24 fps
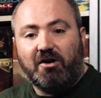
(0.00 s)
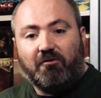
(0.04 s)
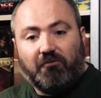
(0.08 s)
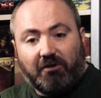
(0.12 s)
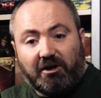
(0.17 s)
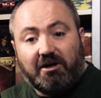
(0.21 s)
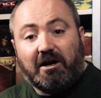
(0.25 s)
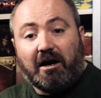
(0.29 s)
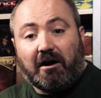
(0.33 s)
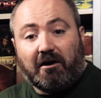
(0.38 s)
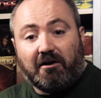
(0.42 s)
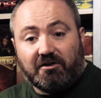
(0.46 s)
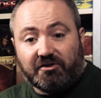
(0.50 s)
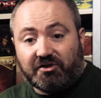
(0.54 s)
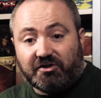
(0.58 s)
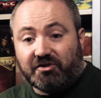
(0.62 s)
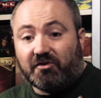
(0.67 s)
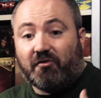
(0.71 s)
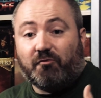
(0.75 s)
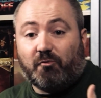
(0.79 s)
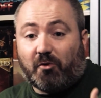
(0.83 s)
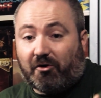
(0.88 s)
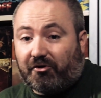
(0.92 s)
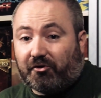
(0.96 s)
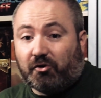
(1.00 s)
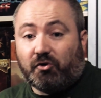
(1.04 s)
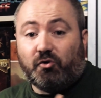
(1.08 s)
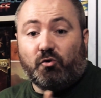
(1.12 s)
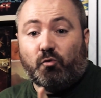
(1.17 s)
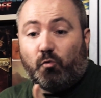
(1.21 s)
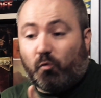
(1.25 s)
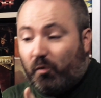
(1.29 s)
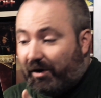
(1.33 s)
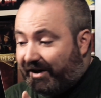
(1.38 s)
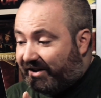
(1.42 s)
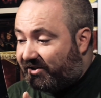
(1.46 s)
regardless of whether who
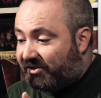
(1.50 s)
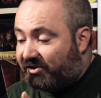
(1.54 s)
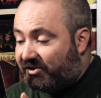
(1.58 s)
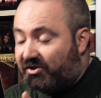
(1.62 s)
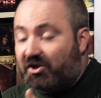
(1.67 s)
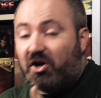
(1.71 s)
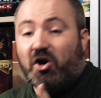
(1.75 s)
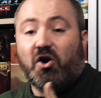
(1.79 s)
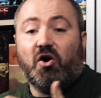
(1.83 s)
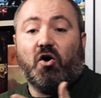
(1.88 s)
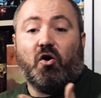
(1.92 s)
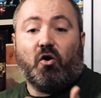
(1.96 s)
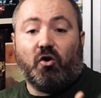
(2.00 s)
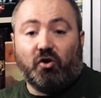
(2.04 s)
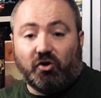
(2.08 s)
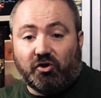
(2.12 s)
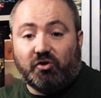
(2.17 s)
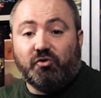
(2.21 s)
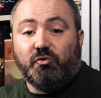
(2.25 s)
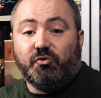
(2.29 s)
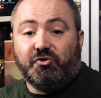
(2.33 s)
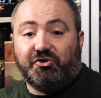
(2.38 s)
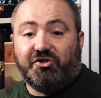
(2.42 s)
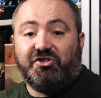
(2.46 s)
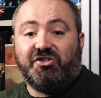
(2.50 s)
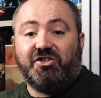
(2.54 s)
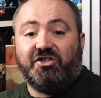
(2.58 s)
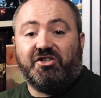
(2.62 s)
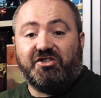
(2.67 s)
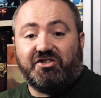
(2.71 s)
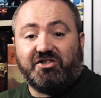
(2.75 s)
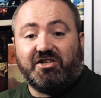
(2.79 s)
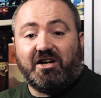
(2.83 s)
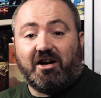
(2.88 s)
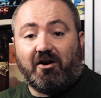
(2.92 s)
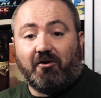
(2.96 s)
wins or loses the
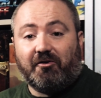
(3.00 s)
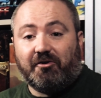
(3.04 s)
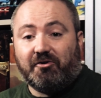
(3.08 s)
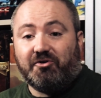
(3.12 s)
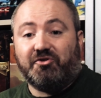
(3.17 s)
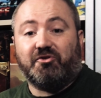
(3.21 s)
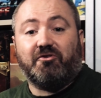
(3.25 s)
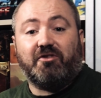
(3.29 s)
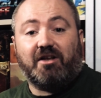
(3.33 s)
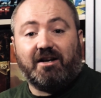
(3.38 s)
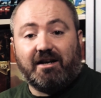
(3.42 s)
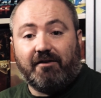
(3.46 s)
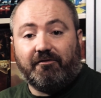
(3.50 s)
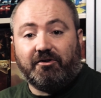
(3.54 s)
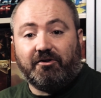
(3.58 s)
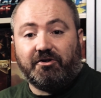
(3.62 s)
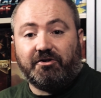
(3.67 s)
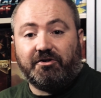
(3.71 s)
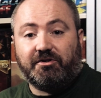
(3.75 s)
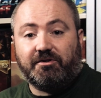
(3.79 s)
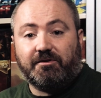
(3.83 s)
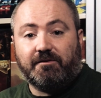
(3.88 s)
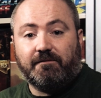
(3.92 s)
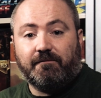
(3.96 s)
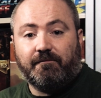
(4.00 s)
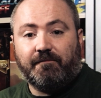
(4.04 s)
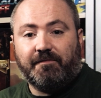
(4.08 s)
scenarios or the levels.